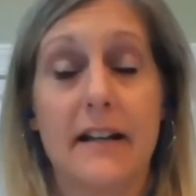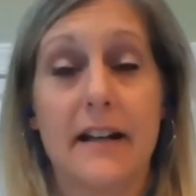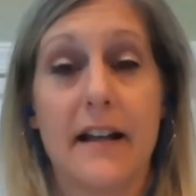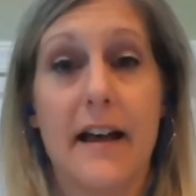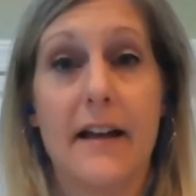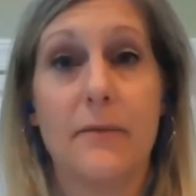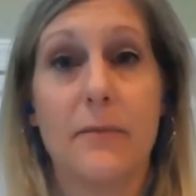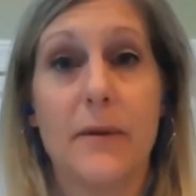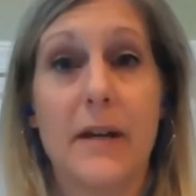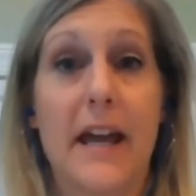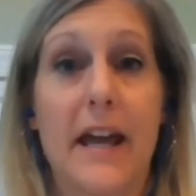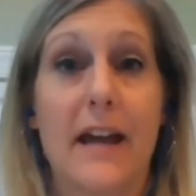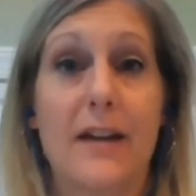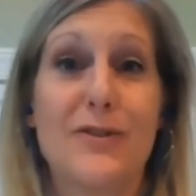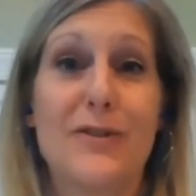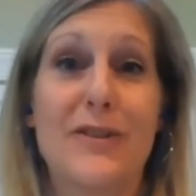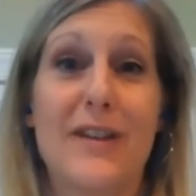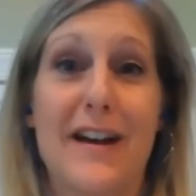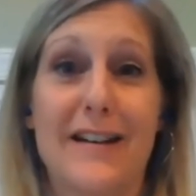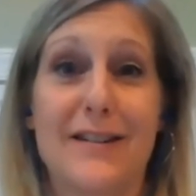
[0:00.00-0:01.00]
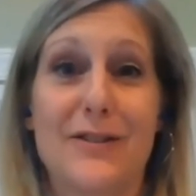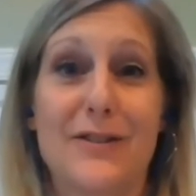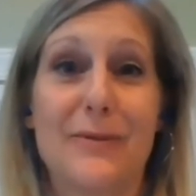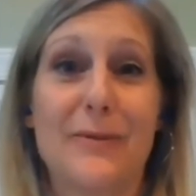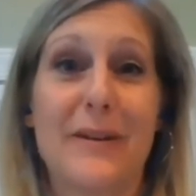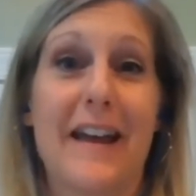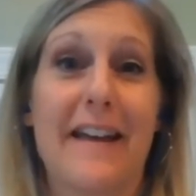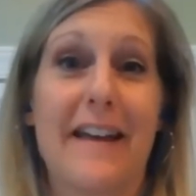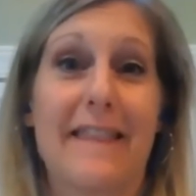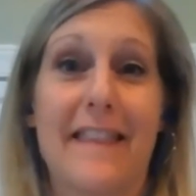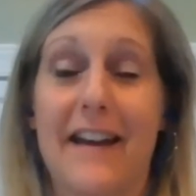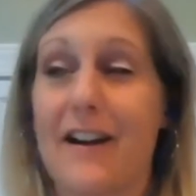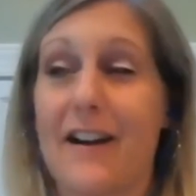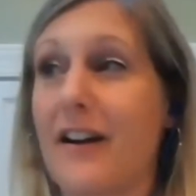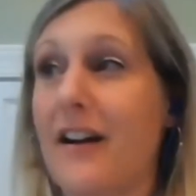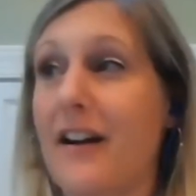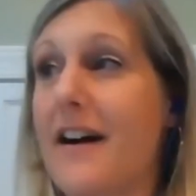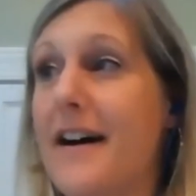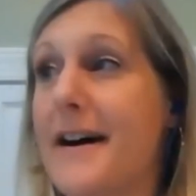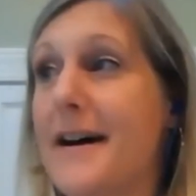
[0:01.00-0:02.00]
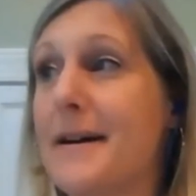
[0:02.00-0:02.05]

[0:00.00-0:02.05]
And we can't do that until we get there.